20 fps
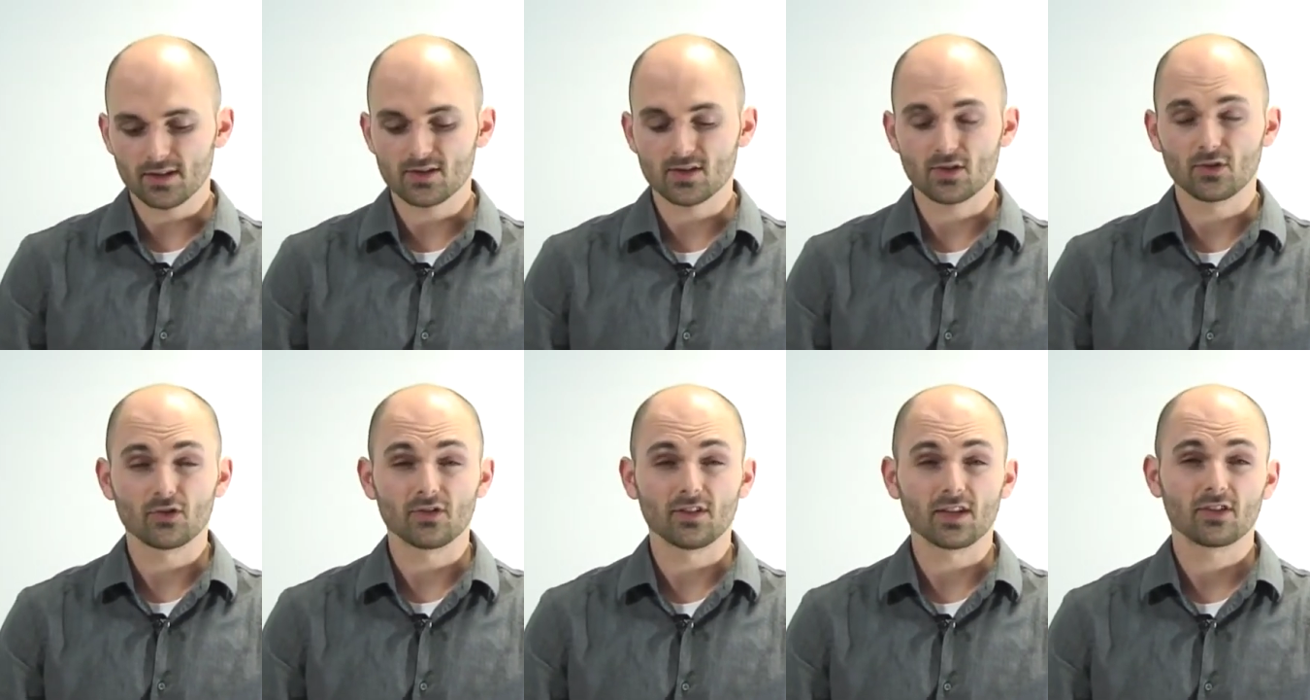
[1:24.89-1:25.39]
in
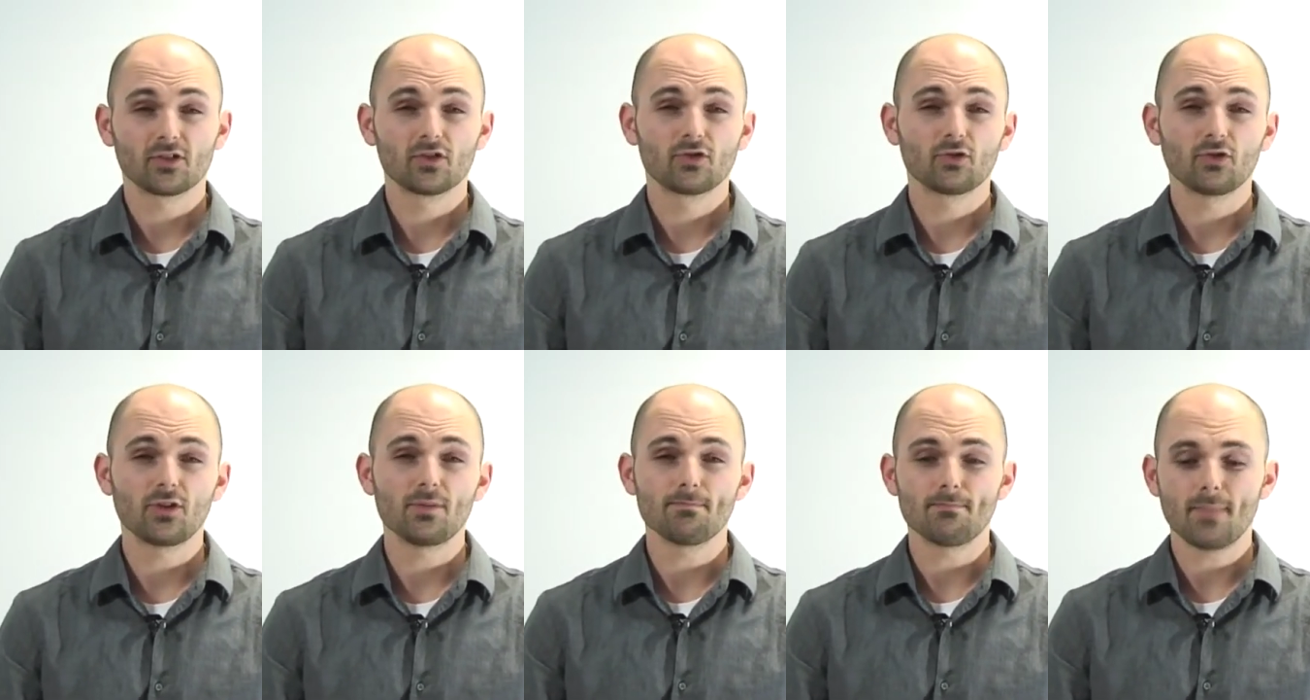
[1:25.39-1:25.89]
such an
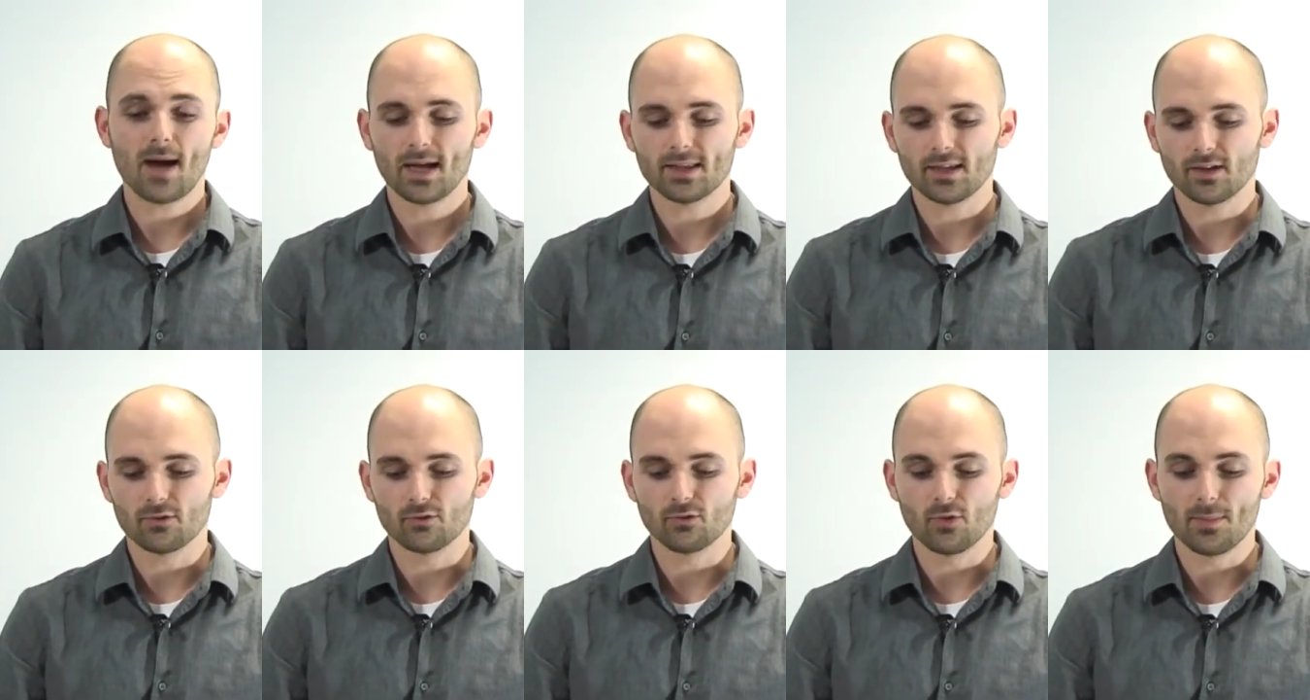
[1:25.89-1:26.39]
extreme
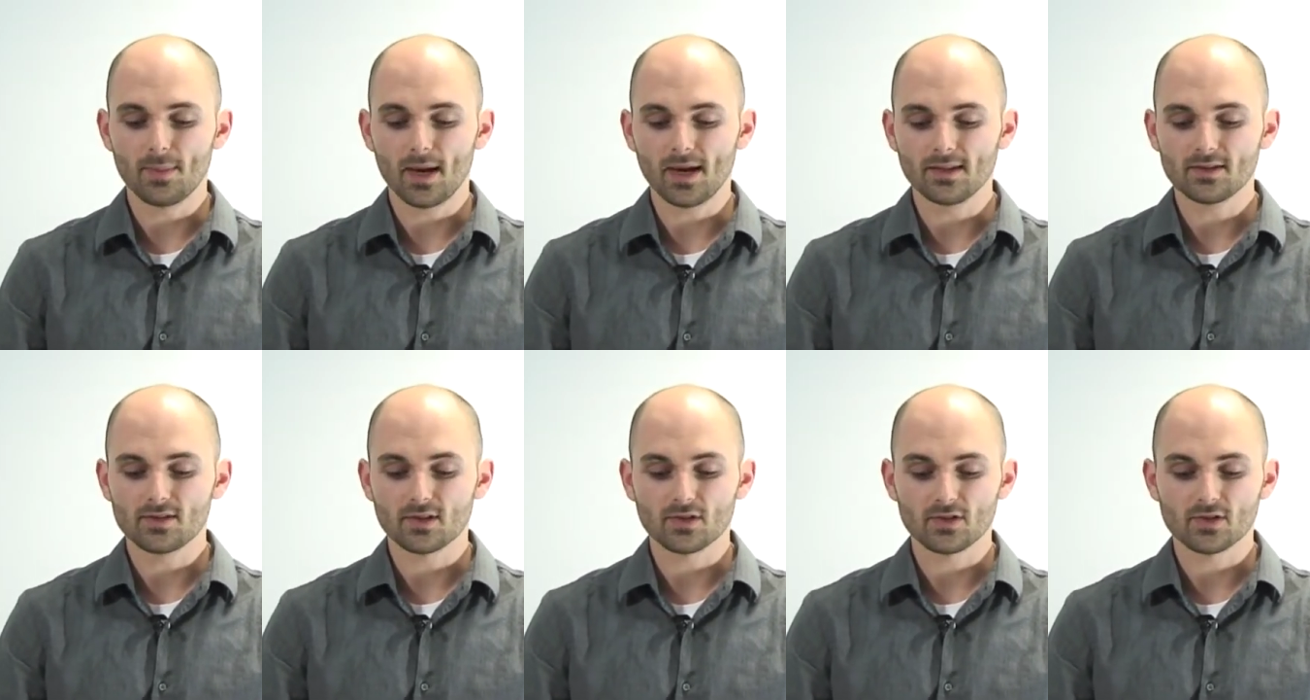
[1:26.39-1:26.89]
manner
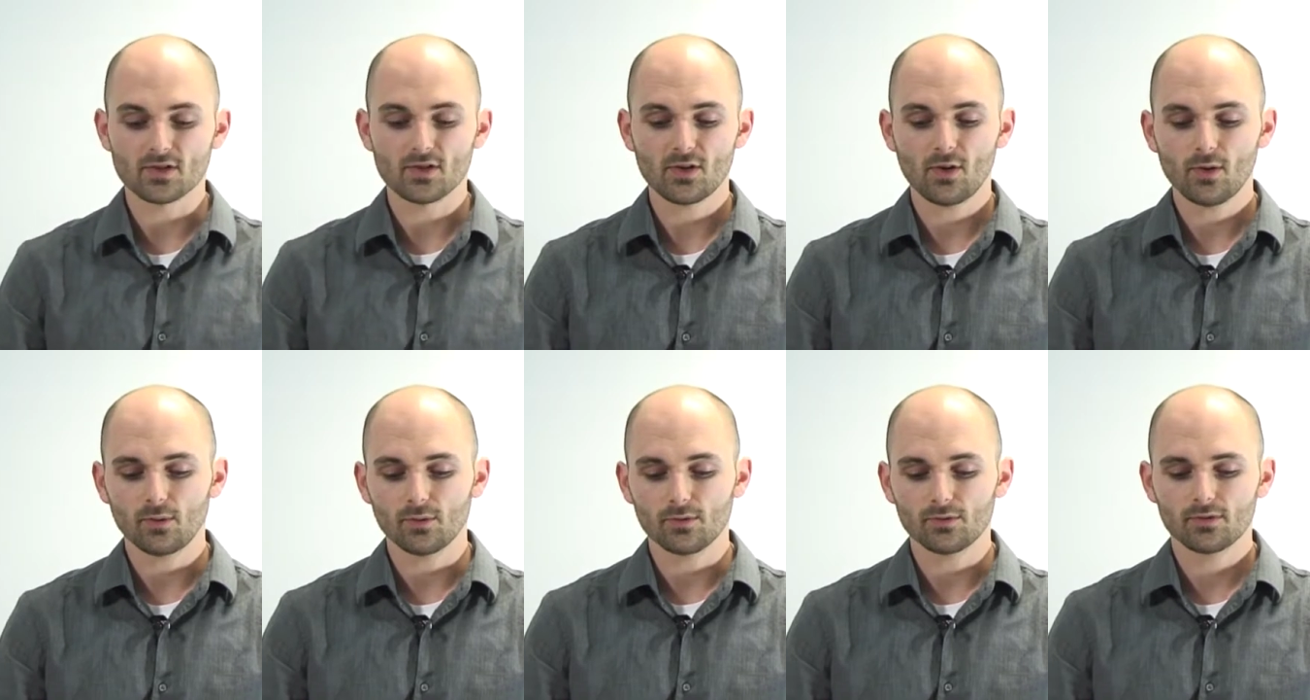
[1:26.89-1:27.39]
remains
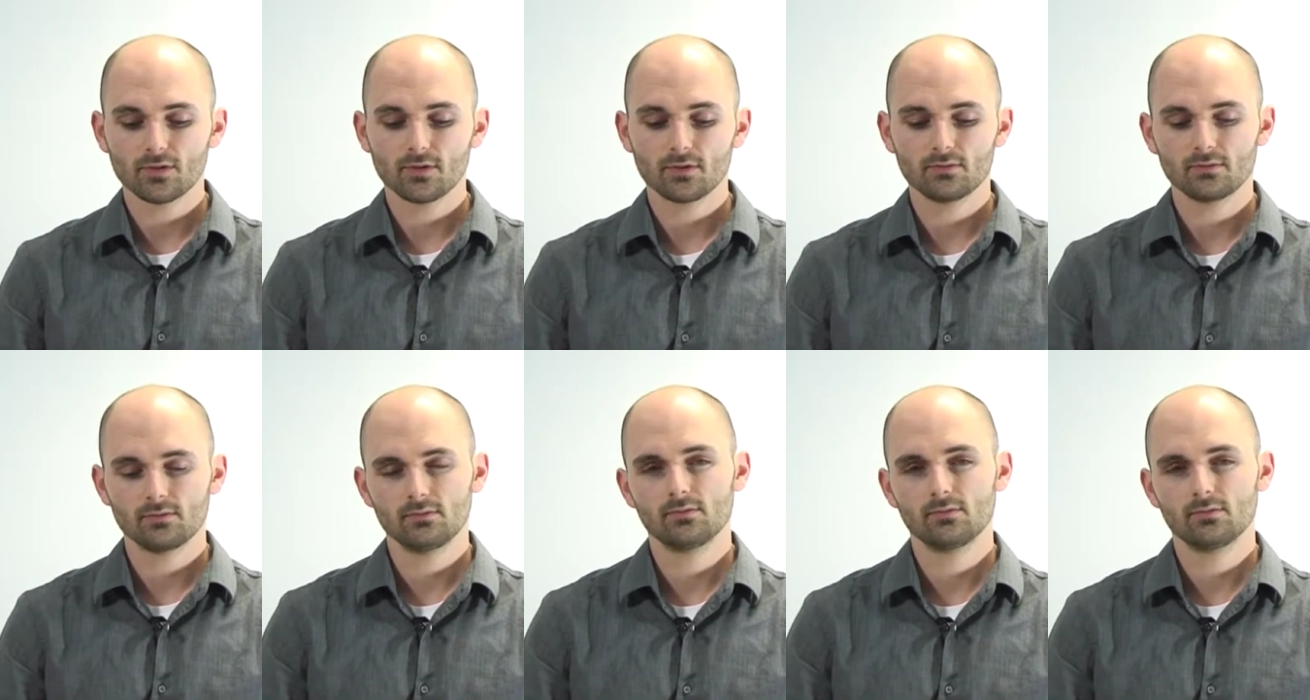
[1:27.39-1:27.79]
unsolved.